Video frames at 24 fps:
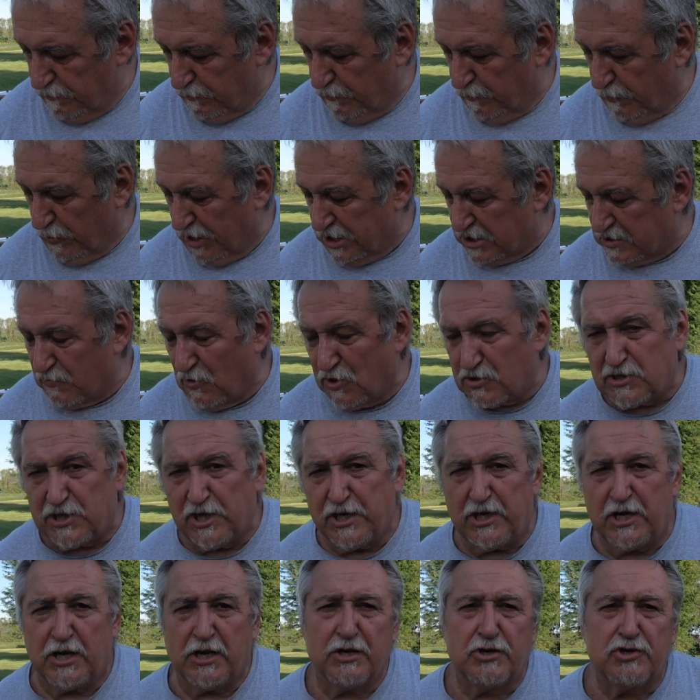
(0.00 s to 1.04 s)
But it's
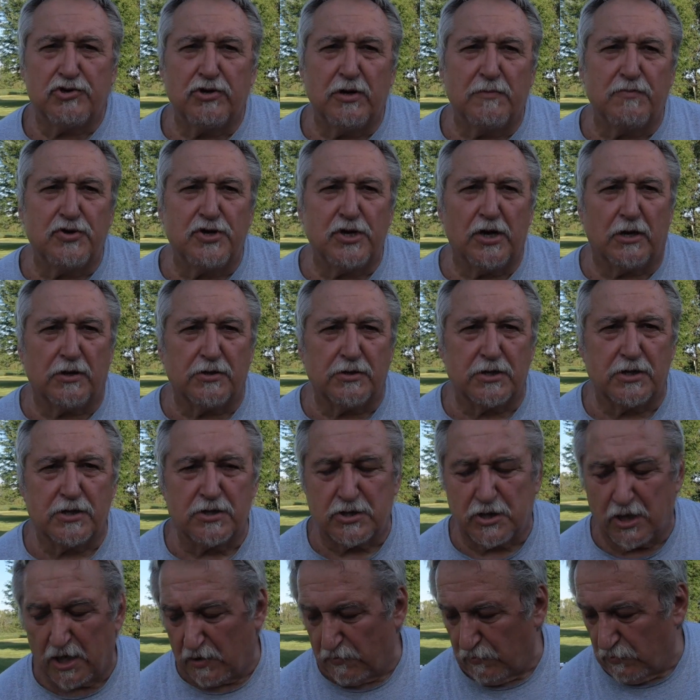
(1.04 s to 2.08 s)
mostly shrimp shells to
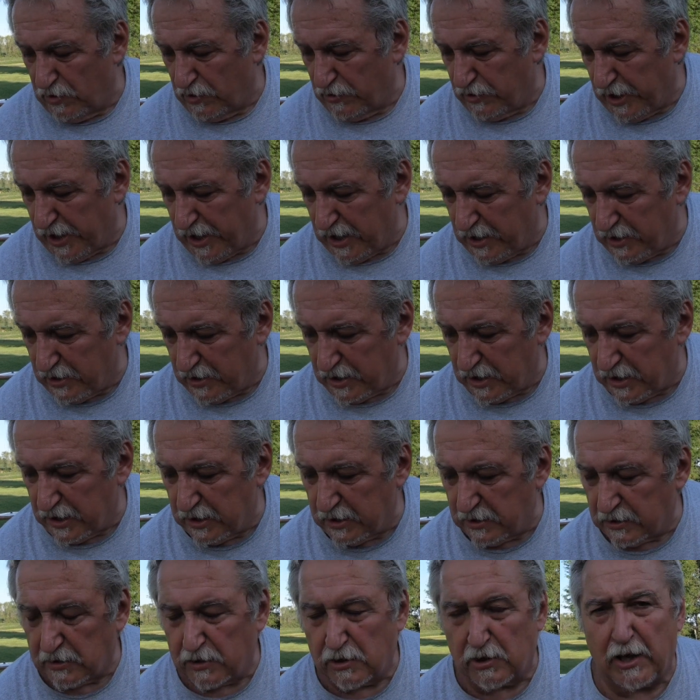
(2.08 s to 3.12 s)
start with, and
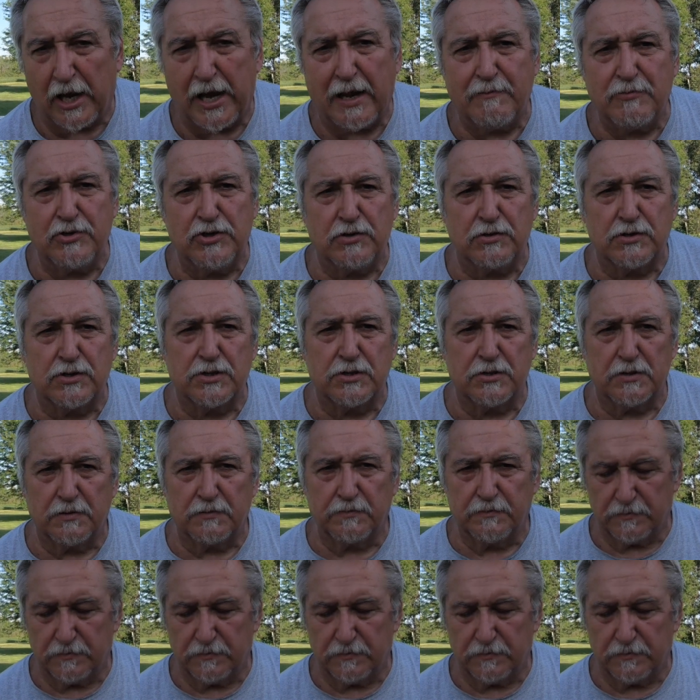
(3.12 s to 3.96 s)
clam juice.